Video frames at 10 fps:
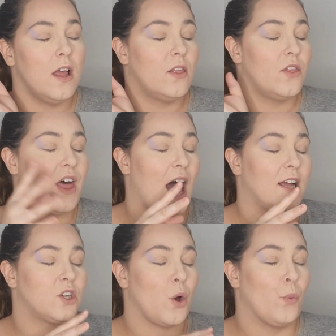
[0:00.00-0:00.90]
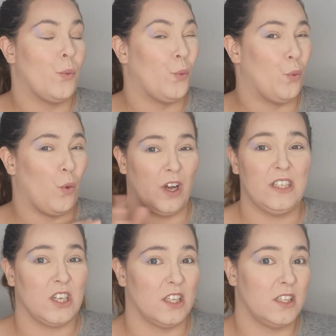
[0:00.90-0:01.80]
that what it
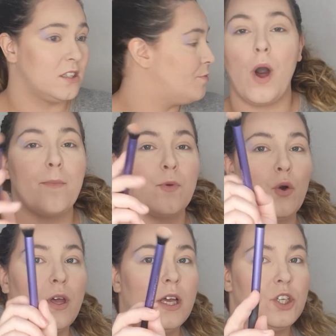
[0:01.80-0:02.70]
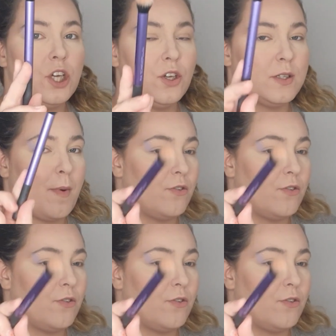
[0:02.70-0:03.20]
does. I'm going to use my